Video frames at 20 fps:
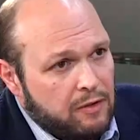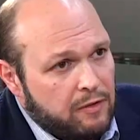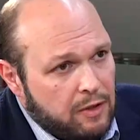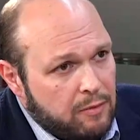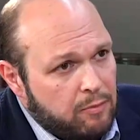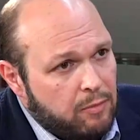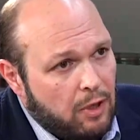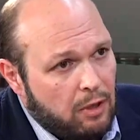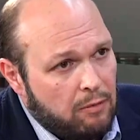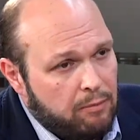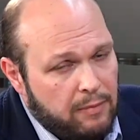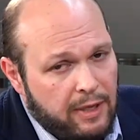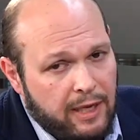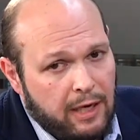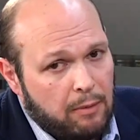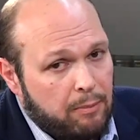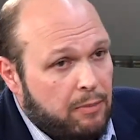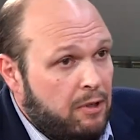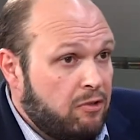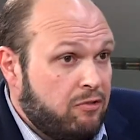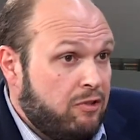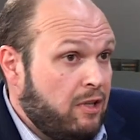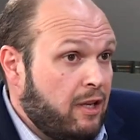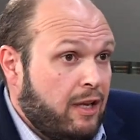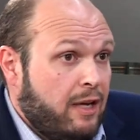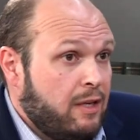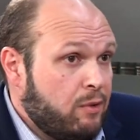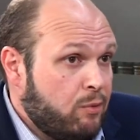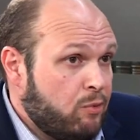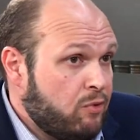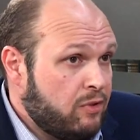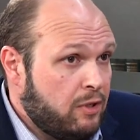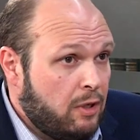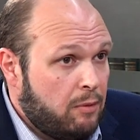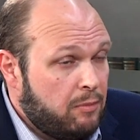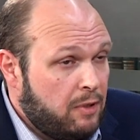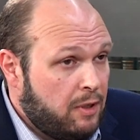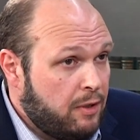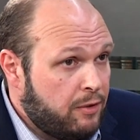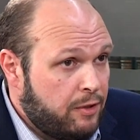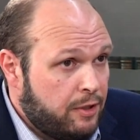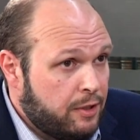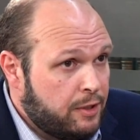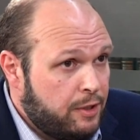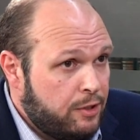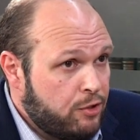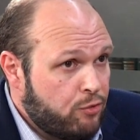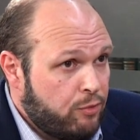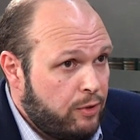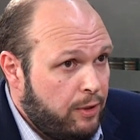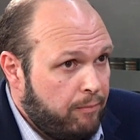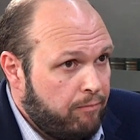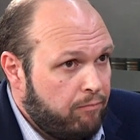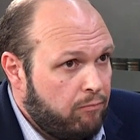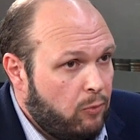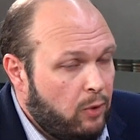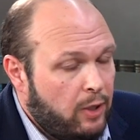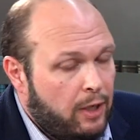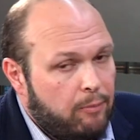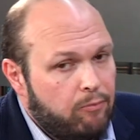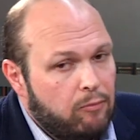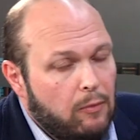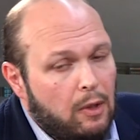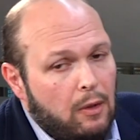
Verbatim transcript: very problematic, because they can't do the same thing in their country. Right.